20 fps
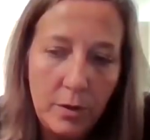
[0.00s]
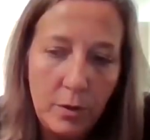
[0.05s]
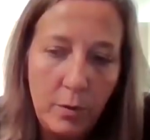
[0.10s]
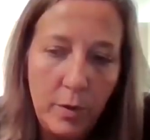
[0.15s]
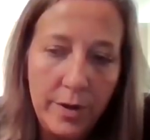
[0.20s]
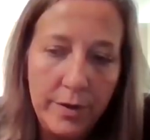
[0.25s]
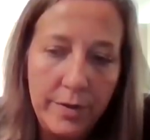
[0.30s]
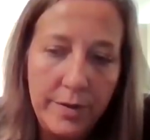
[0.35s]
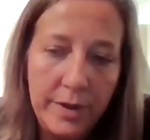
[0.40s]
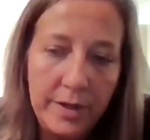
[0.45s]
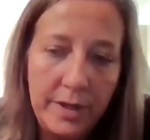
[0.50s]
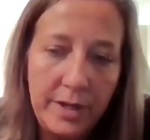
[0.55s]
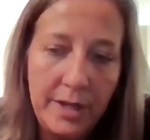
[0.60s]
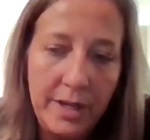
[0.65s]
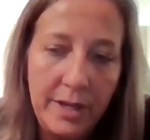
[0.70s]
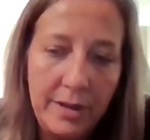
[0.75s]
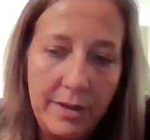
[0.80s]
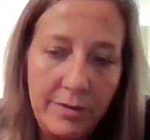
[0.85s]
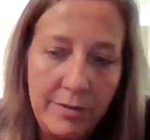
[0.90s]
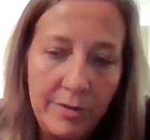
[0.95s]
where the
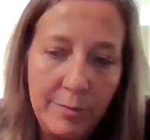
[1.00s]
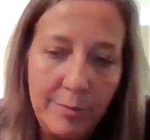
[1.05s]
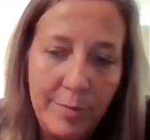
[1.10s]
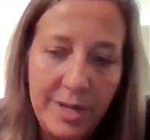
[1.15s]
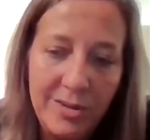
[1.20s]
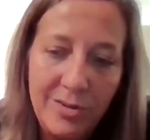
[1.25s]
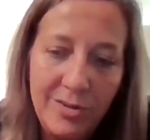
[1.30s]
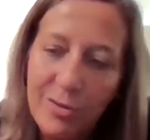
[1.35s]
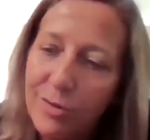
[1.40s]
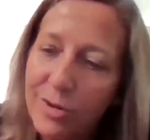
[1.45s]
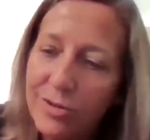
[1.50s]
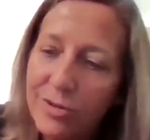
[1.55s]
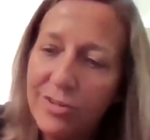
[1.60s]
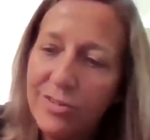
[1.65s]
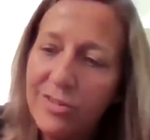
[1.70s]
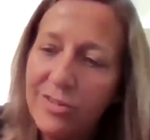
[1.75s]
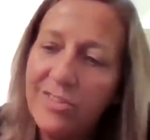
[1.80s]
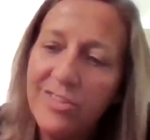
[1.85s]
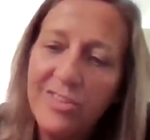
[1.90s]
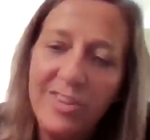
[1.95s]
kids are being
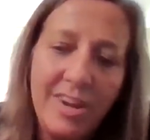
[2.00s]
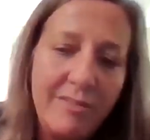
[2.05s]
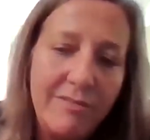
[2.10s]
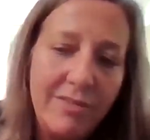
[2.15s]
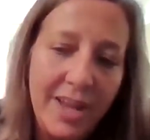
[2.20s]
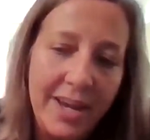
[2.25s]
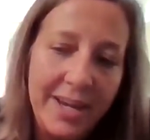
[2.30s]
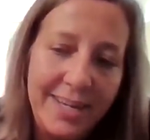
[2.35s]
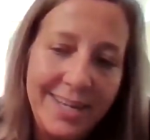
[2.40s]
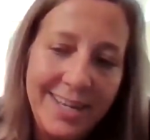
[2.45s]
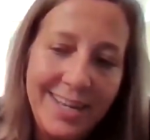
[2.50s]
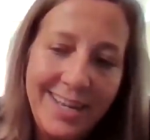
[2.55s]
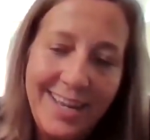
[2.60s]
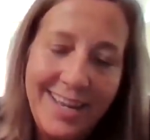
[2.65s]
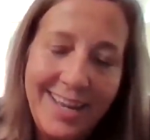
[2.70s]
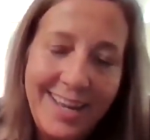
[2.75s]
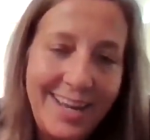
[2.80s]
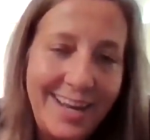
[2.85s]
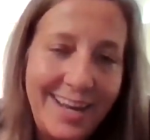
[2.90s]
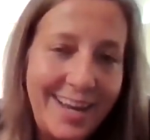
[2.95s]
tortured and stuff, like
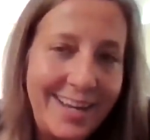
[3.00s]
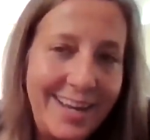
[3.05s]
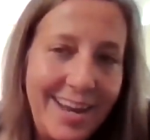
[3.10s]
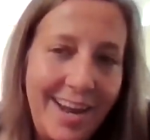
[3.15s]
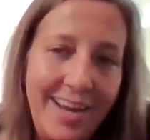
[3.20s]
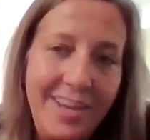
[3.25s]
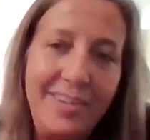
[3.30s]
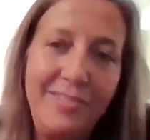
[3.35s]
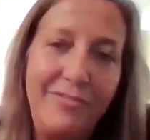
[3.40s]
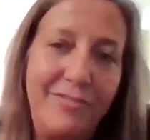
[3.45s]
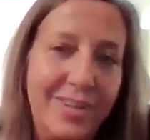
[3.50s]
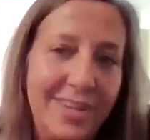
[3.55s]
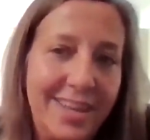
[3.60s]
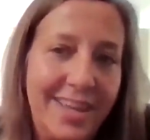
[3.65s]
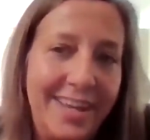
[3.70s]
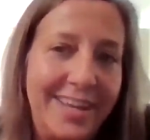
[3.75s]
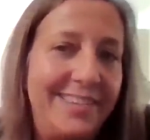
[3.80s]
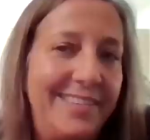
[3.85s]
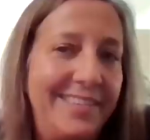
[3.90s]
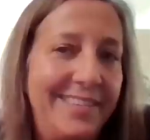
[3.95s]
I kind of feel
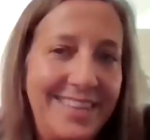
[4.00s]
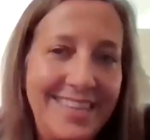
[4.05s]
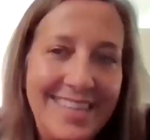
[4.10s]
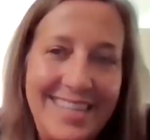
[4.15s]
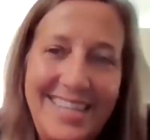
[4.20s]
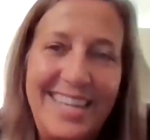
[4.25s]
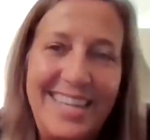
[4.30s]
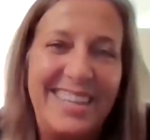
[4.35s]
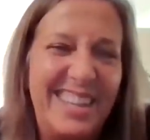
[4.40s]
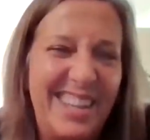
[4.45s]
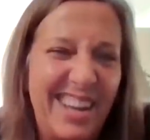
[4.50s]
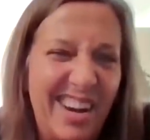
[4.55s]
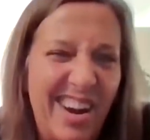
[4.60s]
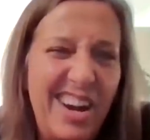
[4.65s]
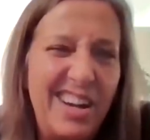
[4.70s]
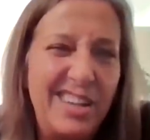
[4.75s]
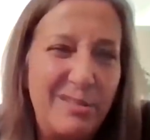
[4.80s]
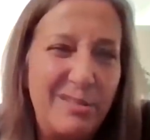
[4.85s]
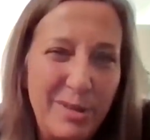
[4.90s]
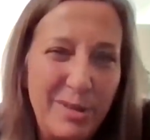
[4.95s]
like that the
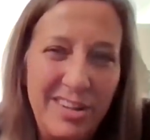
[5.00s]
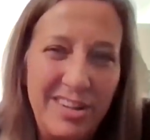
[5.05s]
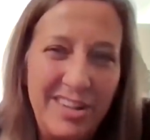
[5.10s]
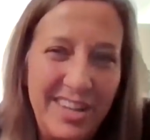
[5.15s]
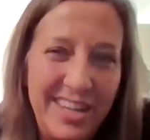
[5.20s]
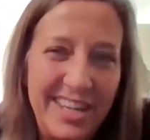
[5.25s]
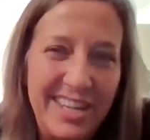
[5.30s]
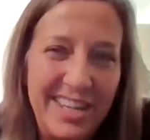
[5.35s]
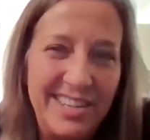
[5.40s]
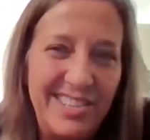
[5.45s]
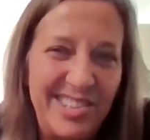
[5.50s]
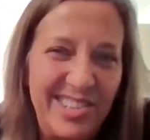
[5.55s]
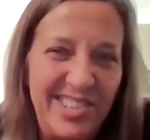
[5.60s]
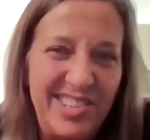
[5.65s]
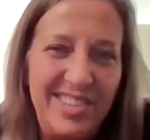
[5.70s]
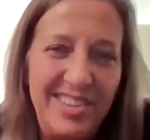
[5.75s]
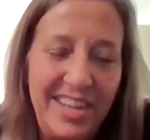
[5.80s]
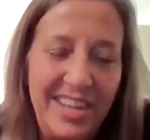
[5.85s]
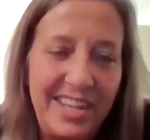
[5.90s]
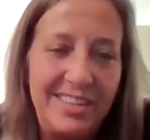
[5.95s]
hospital is
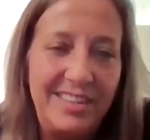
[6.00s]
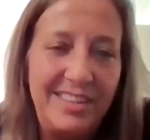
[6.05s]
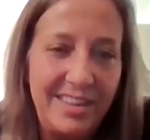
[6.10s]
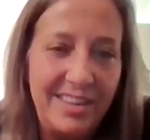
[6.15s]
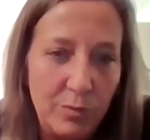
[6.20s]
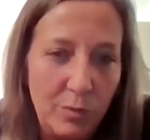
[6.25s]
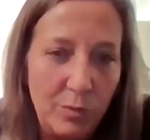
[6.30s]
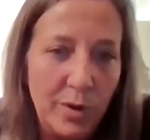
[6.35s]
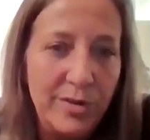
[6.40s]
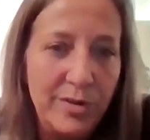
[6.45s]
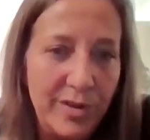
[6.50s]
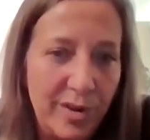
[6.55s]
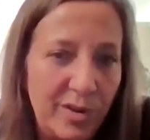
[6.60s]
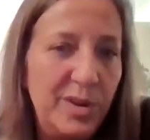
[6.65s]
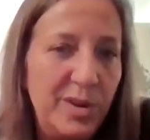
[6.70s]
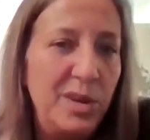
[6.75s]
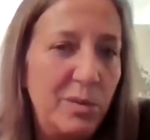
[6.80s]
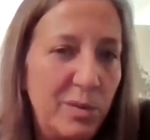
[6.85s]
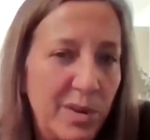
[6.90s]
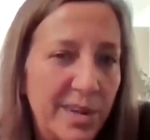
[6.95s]
like we're the
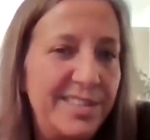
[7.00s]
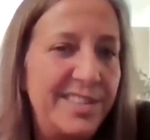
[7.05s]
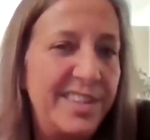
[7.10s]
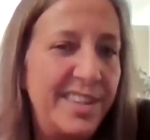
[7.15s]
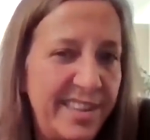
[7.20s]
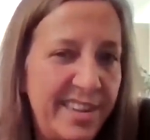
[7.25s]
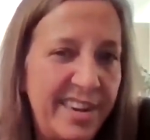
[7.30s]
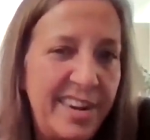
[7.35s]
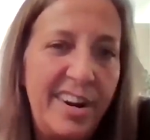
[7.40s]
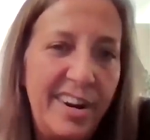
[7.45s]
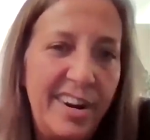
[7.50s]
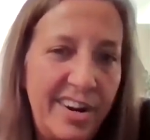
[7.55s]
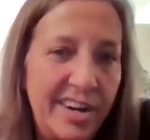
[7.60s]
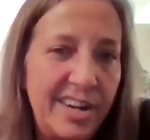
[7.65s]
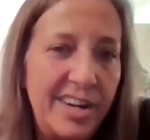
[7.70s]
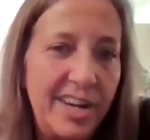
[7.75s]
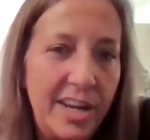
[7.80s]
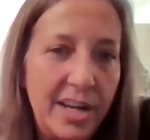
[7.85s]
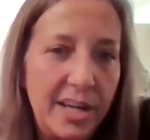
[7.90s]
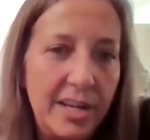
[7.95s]
only ones in there
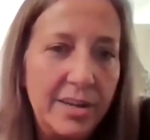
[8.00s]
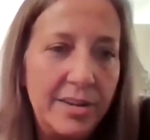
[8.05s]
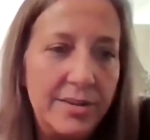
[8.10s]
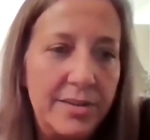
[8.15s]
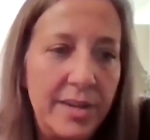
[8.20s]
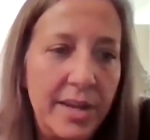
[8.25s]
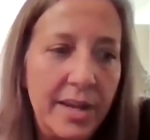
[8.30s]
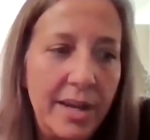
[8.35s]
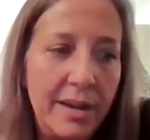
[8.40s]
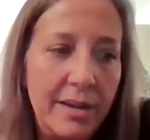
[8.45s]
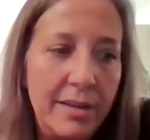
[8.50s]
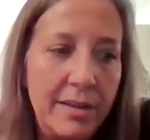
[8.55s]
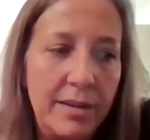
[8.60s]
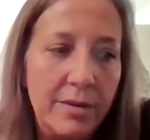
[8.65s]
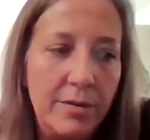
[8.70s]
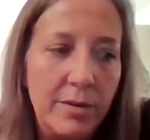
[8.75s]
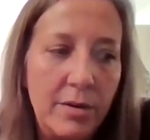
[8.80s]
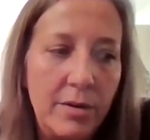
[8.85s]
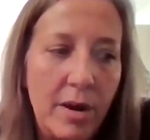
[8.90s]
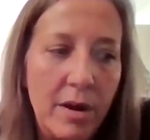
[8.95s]
because they had
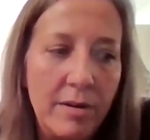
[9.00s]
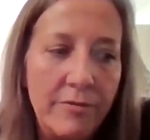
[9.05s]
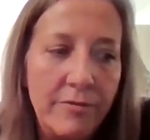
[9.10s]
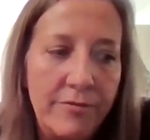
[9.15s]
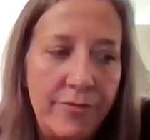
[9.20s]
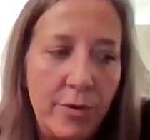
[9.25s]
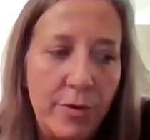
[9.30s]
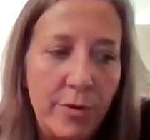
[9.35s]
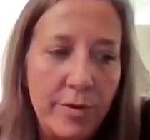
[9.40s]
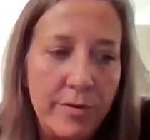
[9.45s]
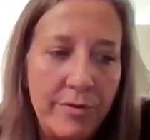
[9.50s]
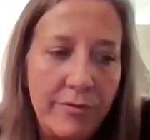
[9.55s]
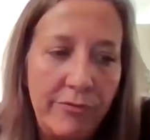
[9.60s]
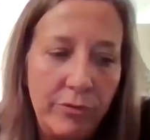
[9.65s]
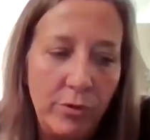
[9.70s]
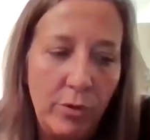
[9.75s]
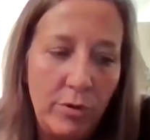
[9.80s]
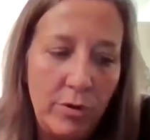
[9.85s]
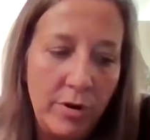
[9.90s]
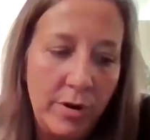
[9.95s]
the our fourth
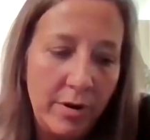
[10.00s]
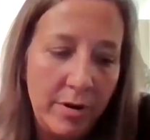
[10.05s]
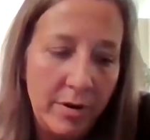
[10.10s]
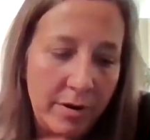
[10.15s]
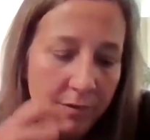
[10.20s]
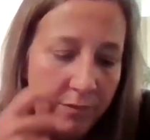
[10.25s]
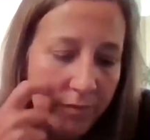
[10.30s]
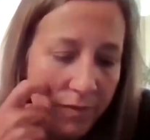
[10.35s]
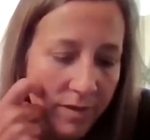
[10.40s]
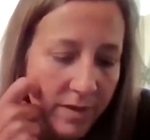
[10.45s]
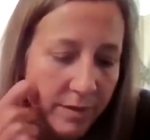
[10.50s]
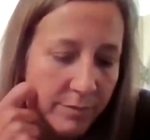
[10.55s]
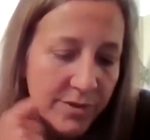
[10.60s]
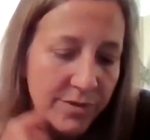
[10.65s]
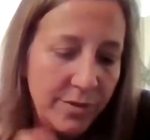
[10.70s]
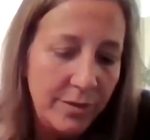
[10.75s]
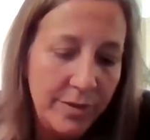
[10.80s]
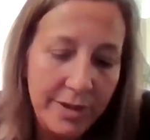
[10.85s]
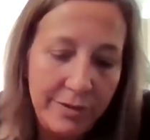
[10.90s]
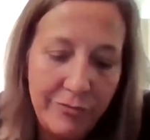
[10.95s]
floor of it
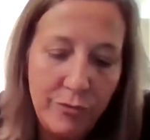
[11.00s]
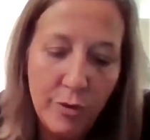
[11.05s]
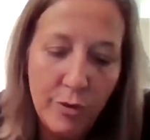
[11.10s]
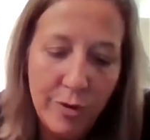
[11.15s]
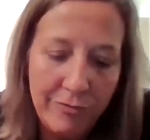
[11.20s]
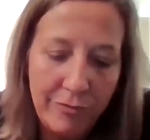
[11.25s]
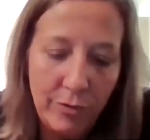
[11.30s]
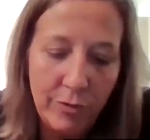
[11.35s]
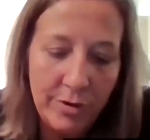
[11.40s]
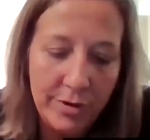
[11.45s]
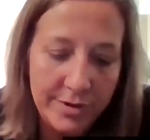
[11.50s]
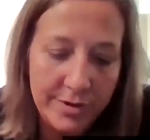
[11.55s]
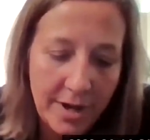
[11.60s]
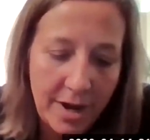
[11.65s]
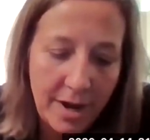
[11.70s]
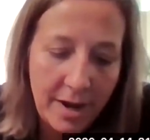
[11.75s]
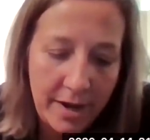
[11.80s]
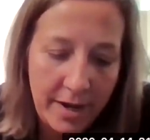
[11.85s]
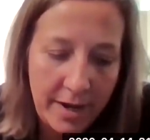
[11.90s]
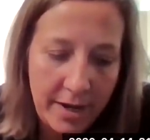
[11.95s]
was only four floors
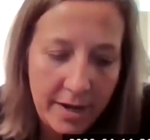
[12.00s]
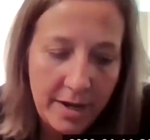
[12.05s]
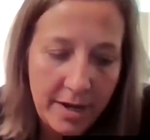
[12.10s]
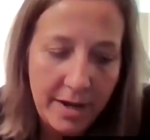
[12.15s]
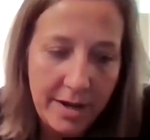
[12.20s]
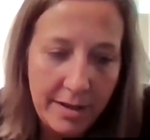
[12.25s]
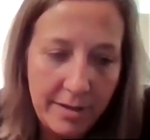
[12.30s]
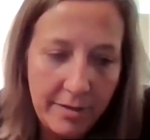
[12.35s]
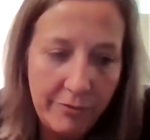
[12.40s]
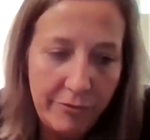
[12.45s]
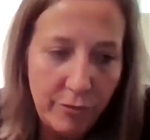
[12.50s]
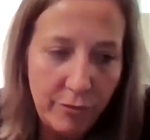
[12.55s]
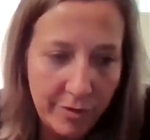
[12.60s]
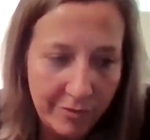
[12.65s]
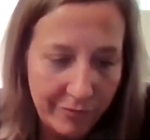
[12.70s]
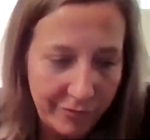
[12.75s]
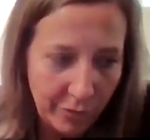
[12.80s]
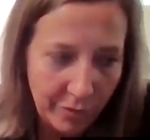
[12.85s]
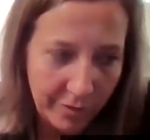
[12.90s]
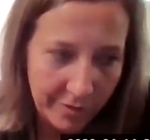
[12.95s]
high and the
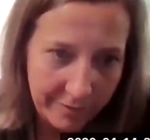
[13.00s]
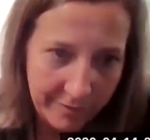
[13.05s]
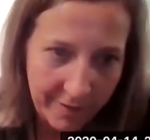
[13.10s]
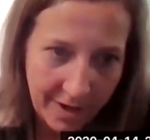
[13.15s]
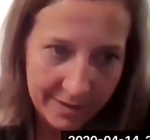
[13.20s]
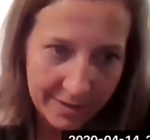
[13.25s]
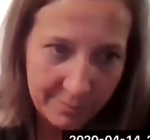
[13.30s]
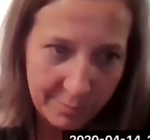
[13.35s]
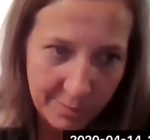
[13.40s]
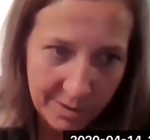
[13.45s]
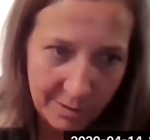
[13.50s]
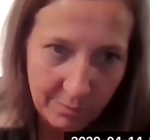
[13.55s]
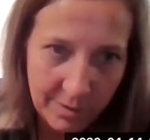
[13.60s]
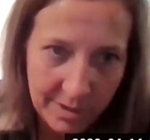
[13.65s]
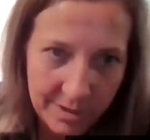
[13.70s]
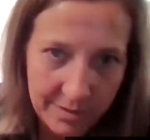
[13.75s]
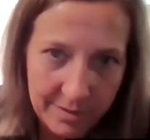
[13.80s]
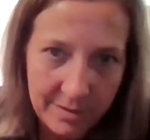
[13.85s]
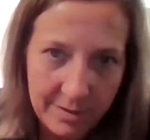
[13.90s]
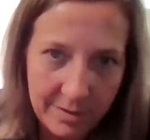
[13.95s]
fourth floor of the hospital
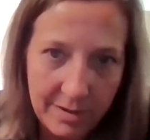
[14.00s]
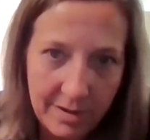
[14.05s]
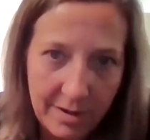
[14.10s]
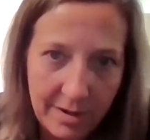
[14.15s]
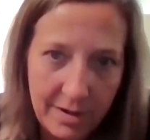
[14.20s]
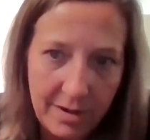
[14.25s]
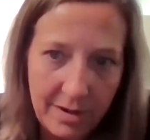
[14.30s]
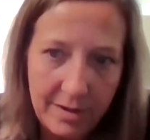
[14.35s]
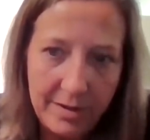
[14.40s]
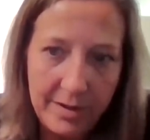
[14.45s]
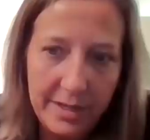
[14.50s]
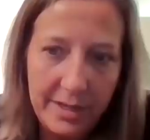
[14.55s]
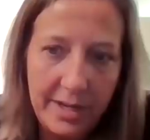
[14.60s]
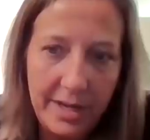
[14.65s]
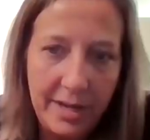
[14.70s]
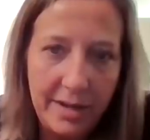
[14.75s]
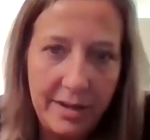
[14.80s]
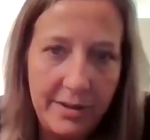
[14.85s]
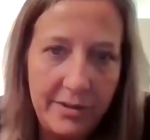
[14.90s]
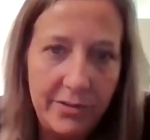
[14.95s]
was the
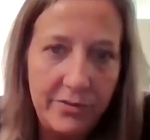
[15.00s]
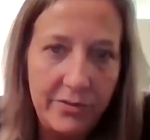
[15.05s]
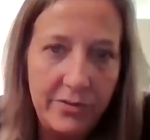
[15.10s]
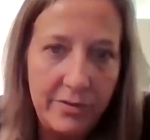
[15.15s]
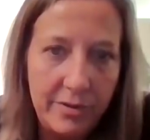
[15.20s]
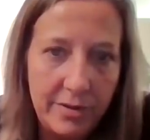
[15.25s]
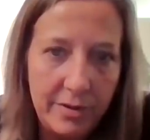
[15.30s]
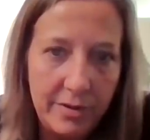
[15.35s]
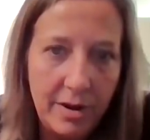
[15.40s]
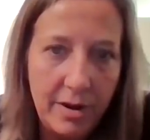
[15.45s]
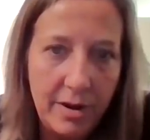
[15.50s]
kids